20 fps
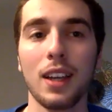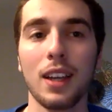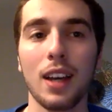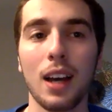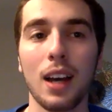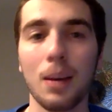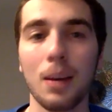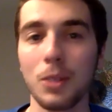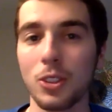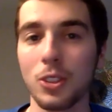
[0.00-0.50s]

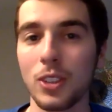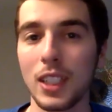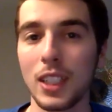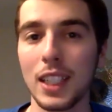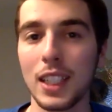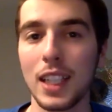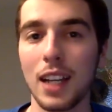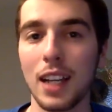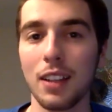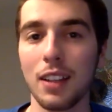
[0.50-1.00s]
Obviously,
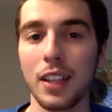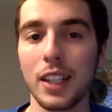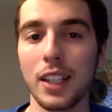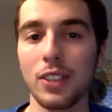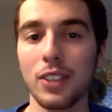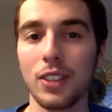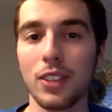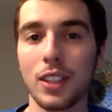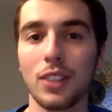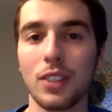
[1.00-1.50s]
he got
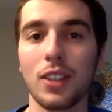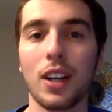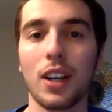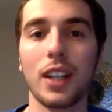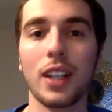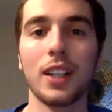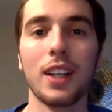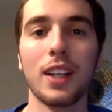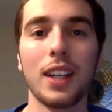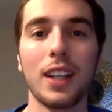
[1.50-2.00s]
LASIK
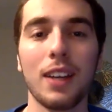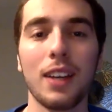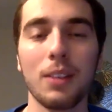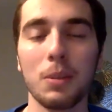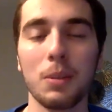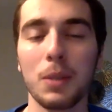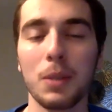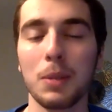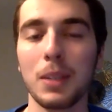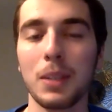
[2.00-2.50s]
done.
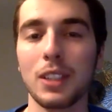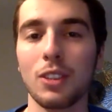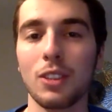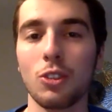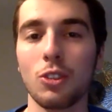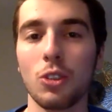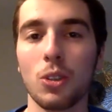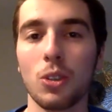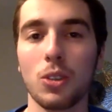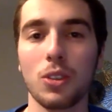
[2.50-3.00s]
Everybody makes the
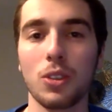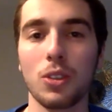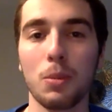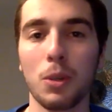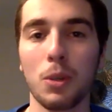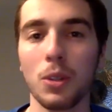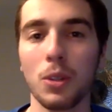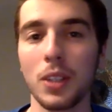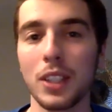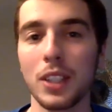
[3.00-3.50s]
jokes
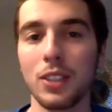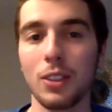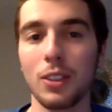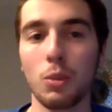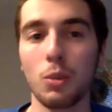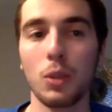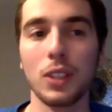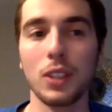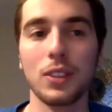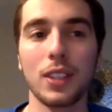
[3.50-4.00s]
about LASIK
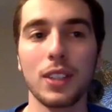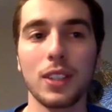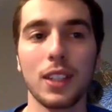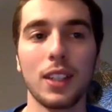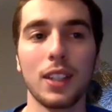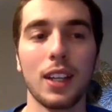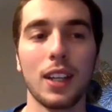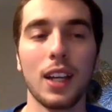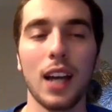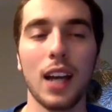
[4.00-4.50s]
Winston.
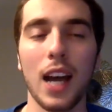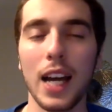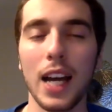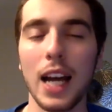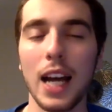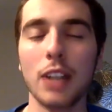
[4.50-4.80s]
I